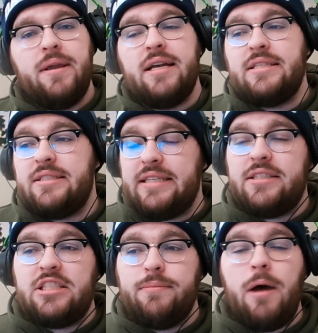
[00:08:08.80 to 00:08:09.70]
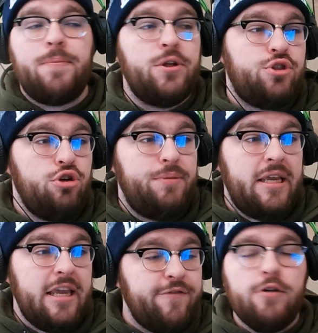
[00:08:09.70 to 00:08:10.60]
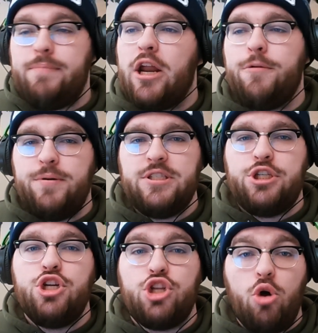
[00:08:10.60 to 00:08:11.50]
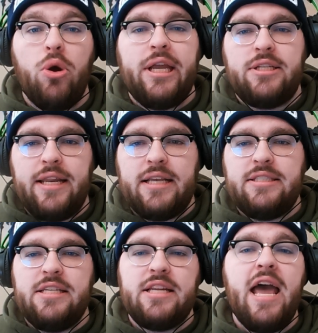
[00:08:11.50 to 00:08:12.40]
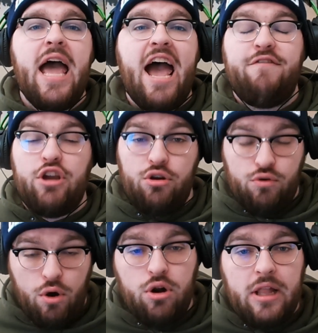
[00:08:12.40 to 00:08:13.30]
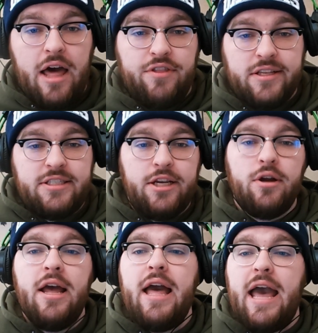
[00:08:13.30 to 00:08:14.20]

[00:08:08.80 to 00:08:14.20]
because it sets them up to be even better positioned going into next season, having grown a lot this year,